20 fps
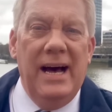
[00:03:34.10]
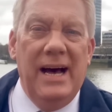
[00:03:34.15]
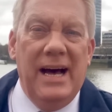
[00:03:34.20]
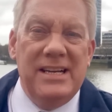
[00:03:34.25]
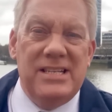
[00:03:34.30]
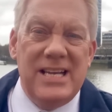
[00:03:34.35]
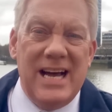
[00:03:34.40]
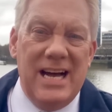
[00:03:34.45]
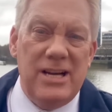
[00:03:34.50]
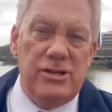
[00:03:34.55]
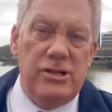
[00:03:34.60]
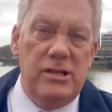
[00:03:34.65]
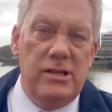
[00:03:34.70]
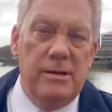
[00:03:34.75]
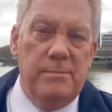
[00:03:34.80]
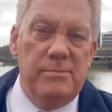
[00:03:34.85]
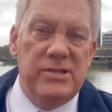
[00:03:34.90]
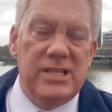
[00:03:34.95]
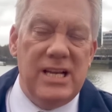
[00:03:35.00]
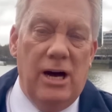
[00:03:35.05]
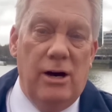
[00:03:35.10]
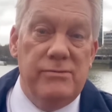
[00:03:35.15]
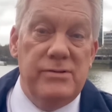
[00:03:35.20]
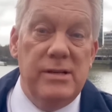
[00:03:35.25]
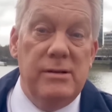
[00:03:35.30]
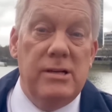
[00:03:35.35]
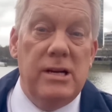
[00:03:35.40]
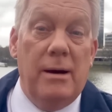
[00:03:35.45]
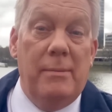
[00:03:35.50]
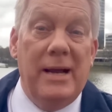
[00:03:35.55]
attaching themselves
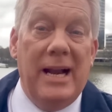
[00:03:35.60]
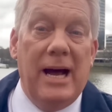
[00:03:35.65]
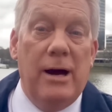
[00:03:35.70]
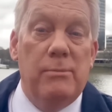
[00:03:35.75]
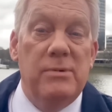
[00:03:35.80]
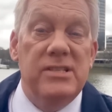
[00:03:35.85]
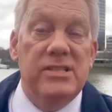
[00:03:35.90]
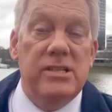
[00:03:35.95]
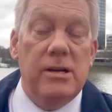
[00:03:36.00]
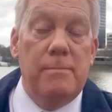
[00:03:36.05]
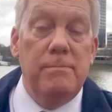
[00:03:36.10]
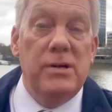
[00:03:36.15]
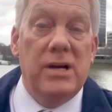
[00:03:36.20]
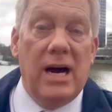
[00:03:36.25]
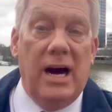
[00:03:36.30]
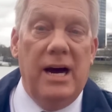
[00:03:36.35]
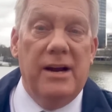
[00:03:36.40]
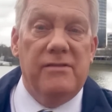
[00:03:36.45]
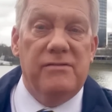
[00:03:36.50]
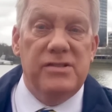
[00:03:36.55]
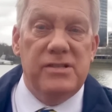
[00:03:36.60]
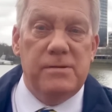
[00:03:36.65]
and coming out with some kind of